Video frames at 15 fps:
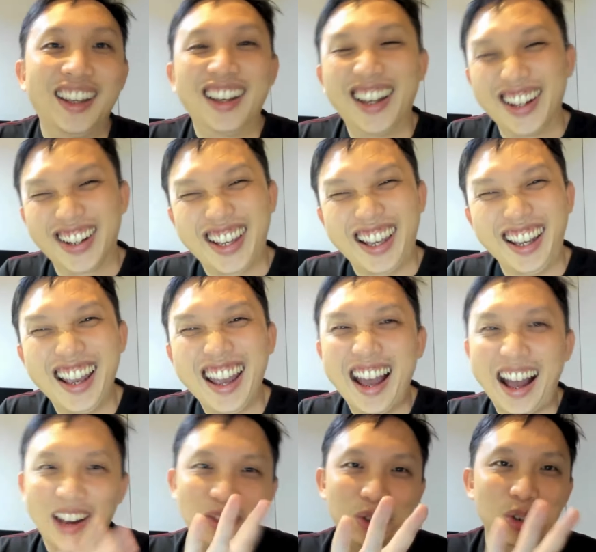Okay,
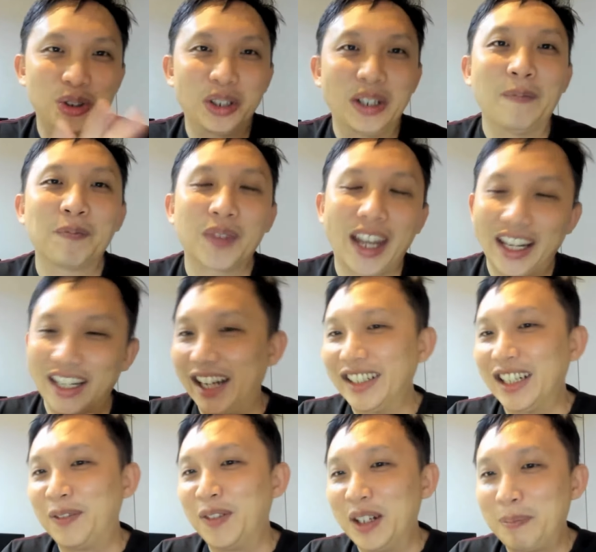I own 3, and I
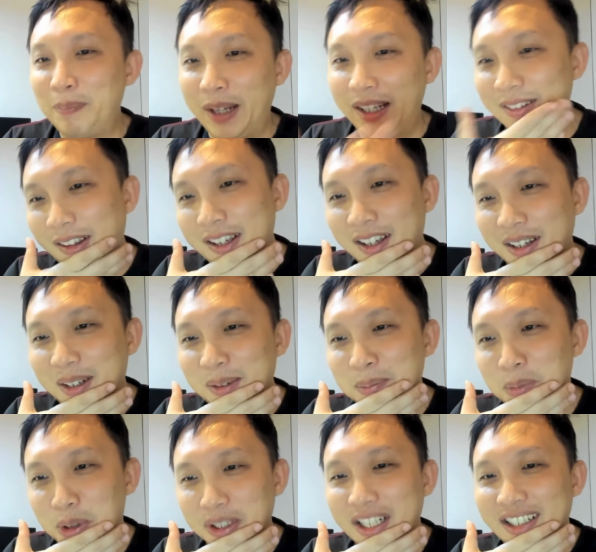definitely paid
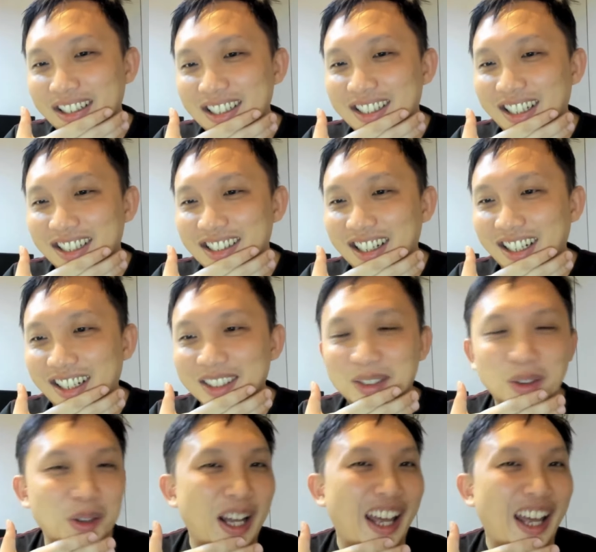more than this lah, jialat. So,